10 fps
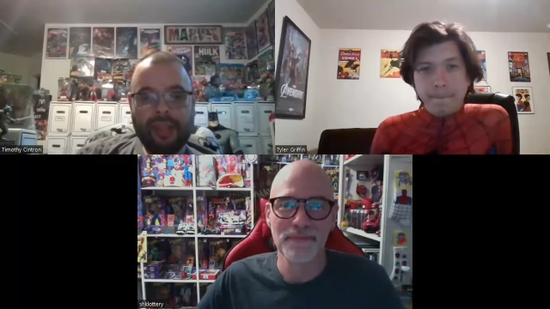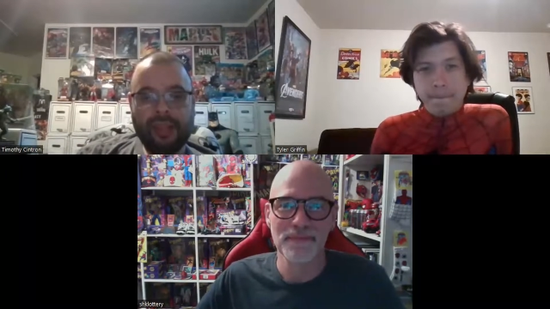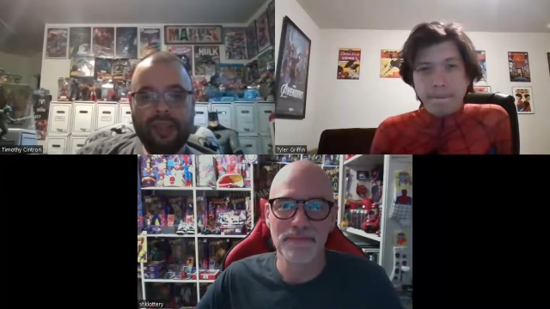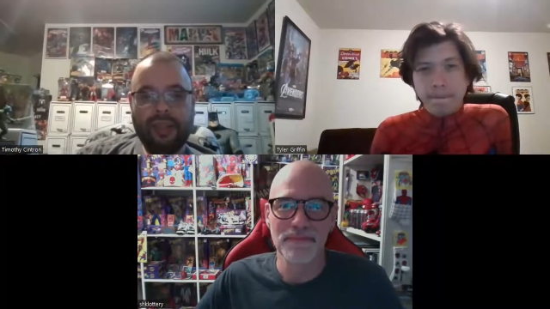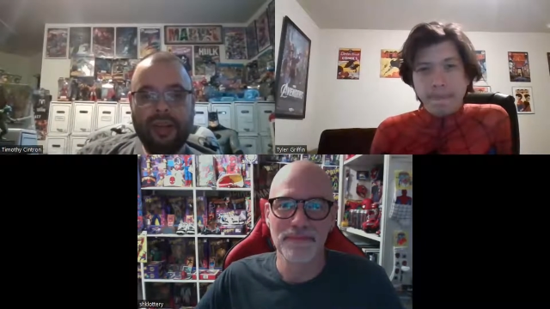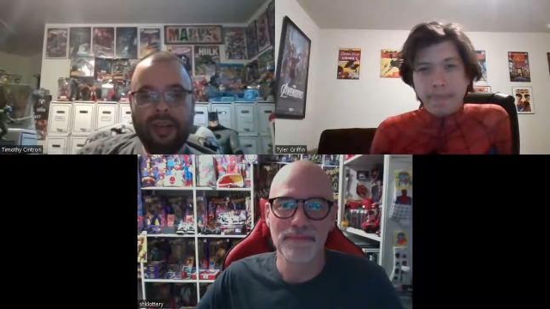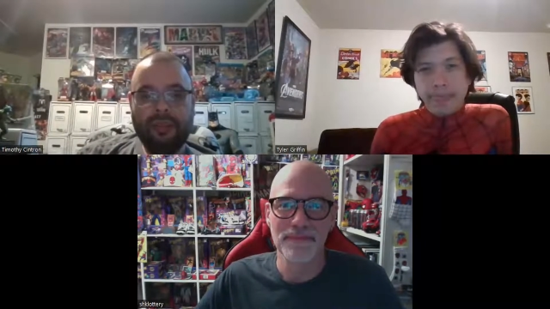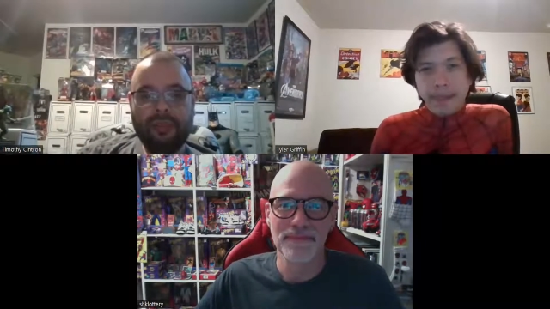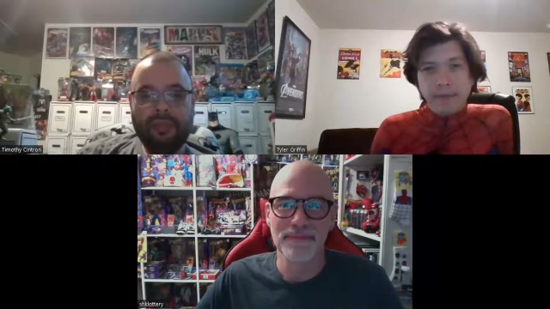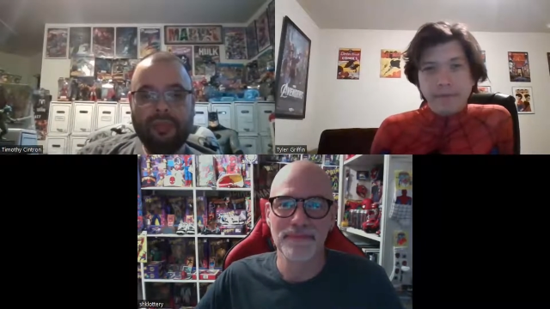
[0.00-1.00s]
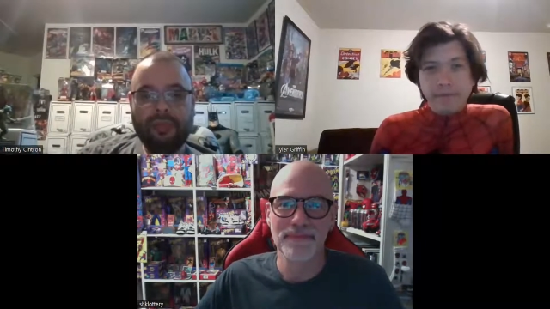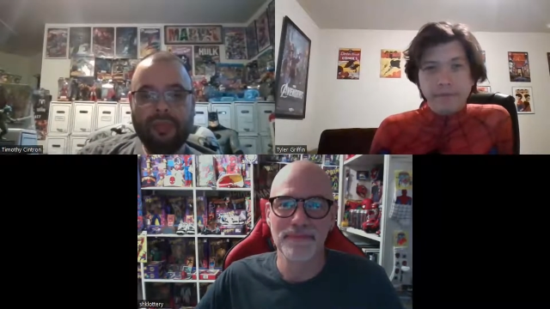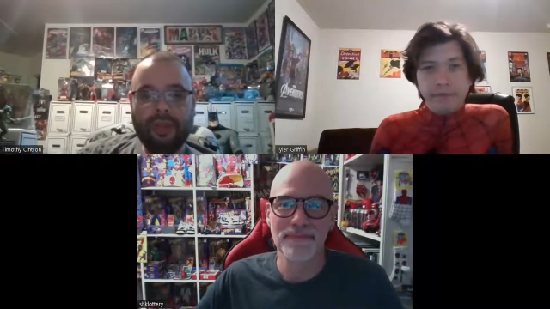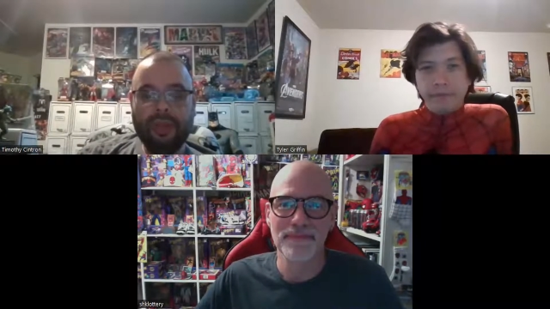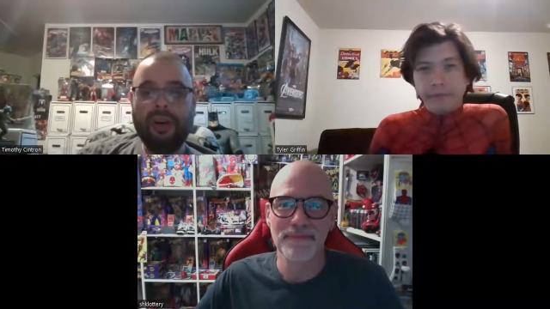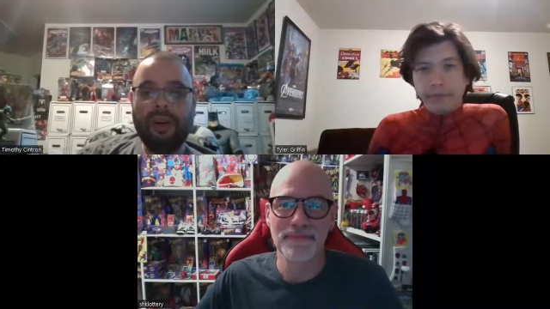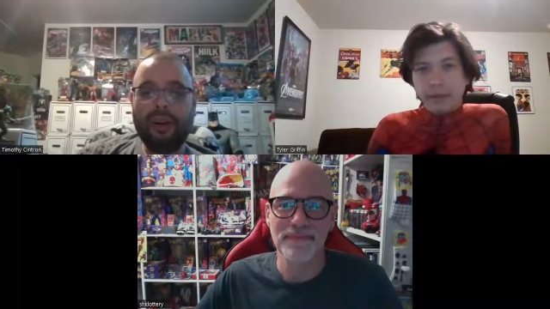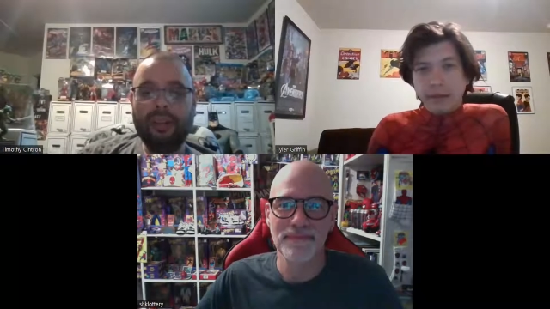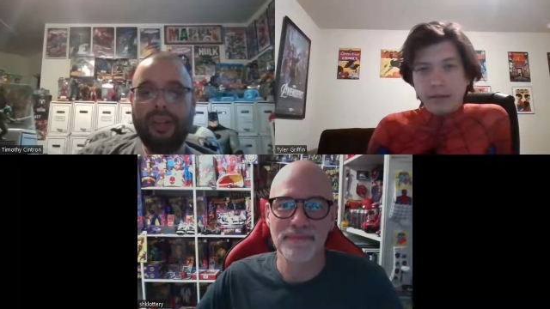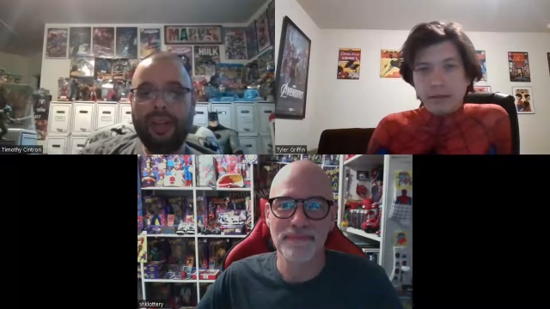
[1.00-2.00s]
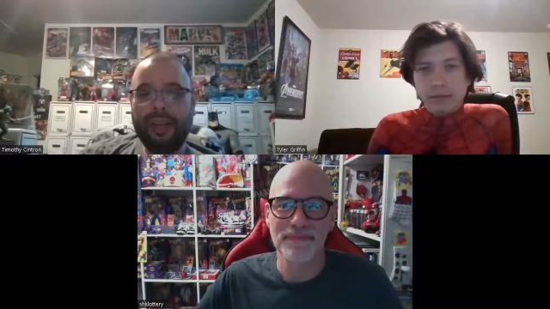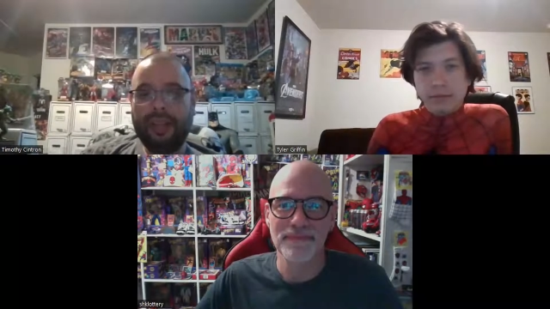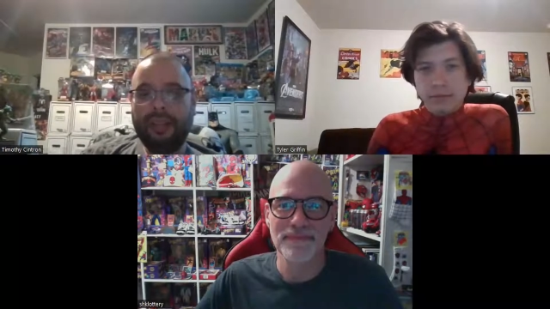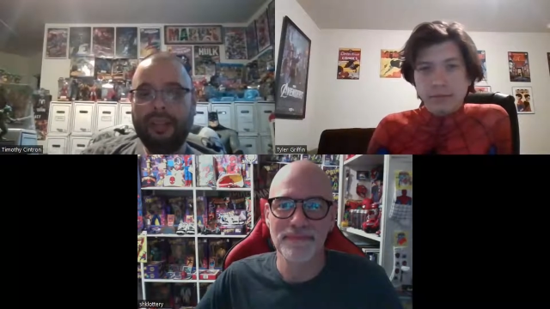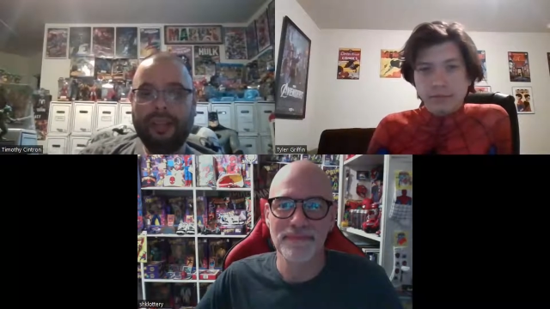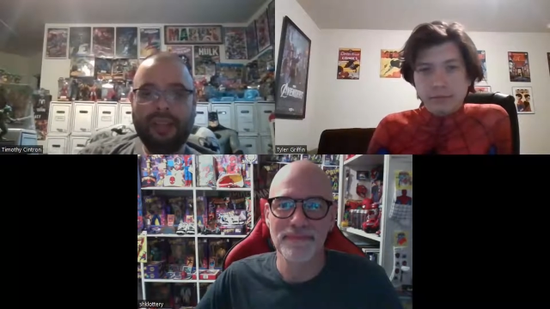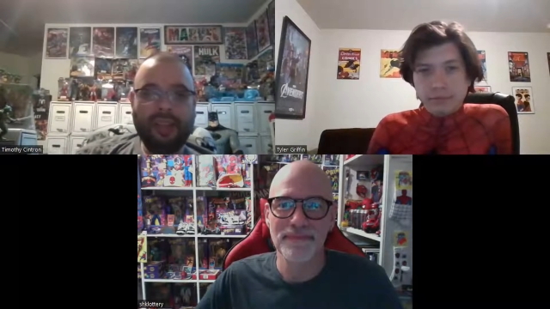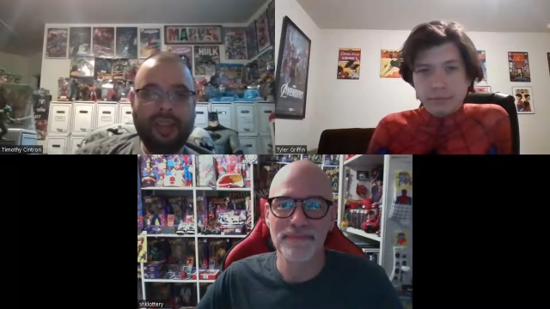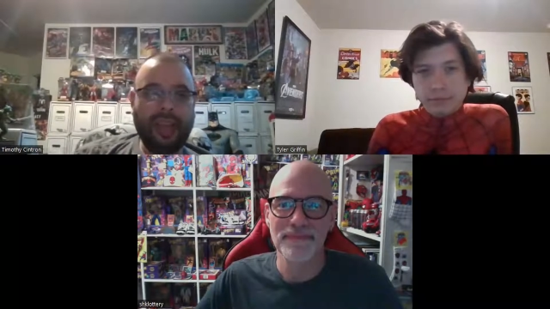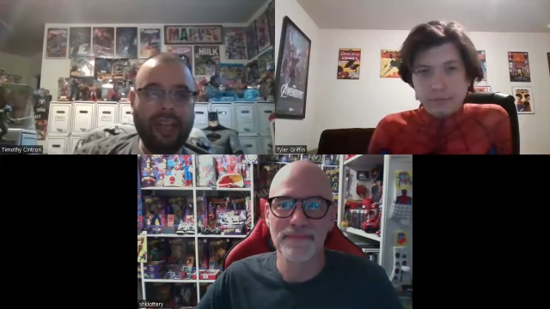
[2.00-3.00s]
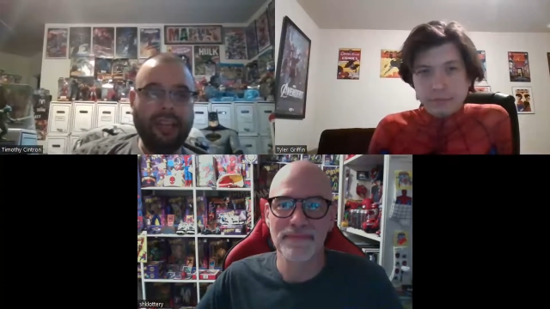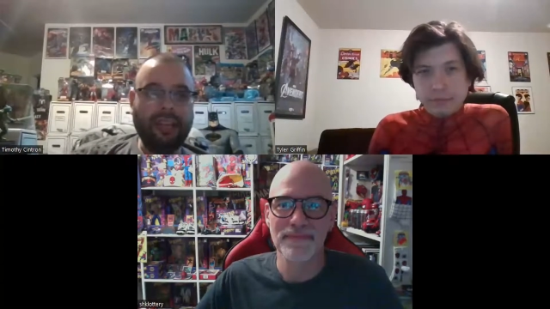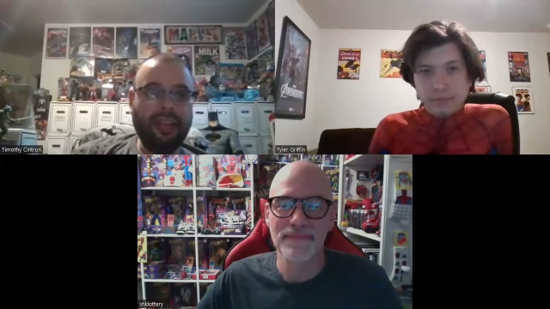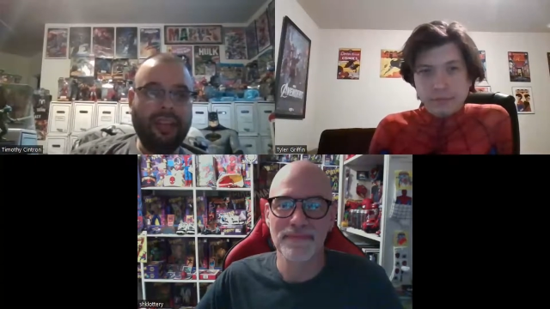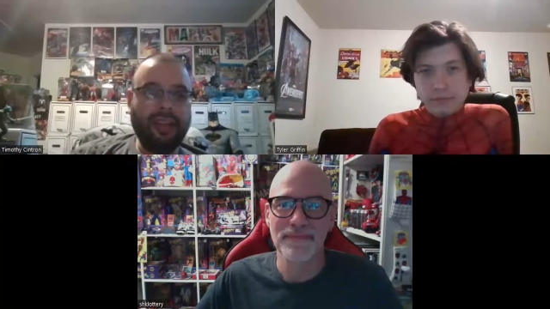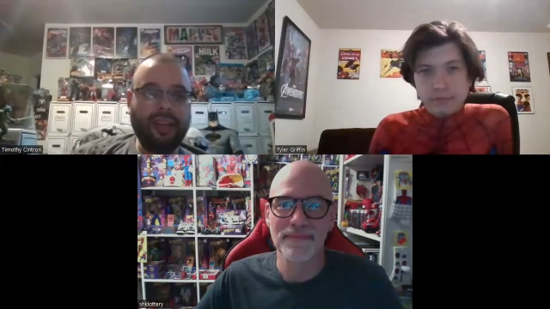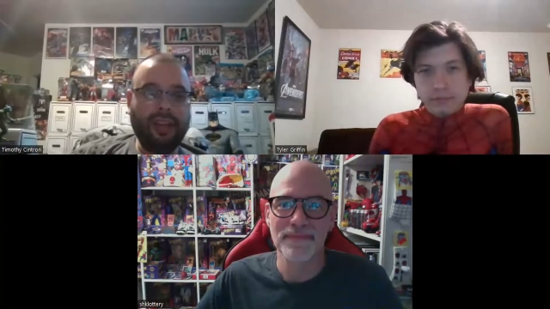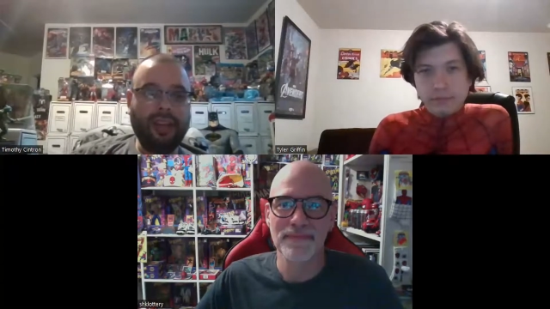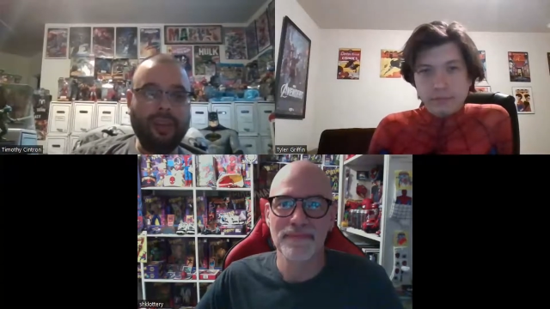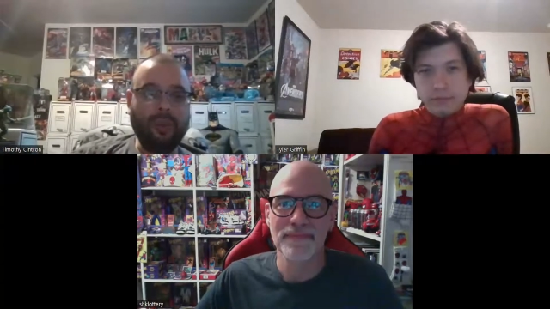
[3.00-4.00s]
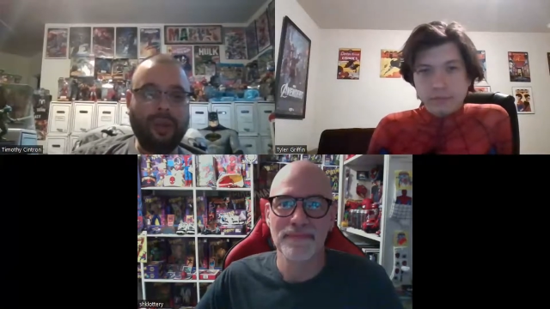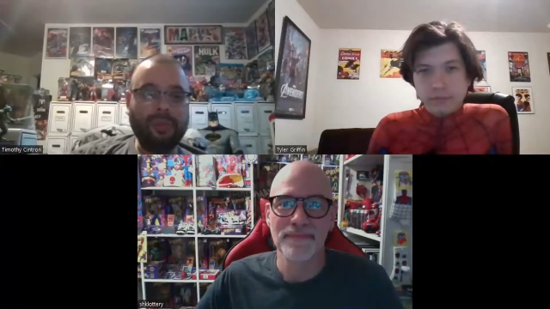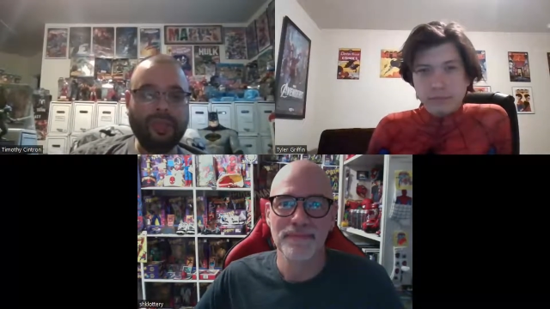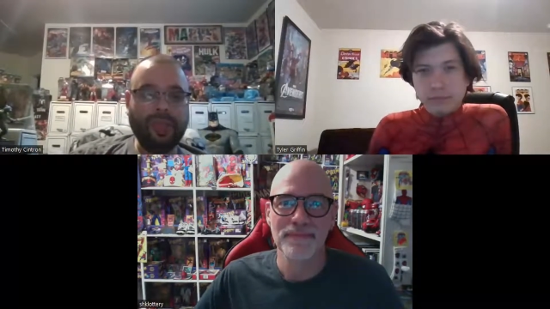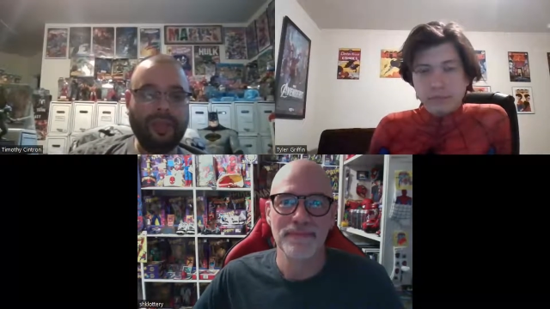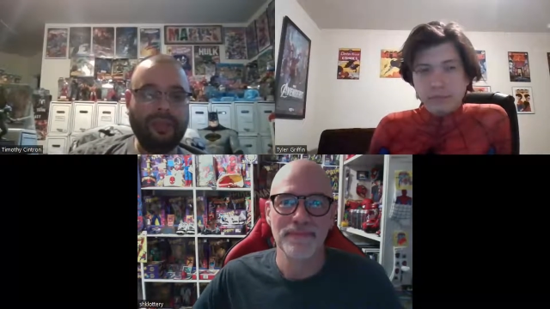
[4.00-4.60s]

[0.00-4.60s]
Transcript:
Speaker 1: Um, look online at the uh, the website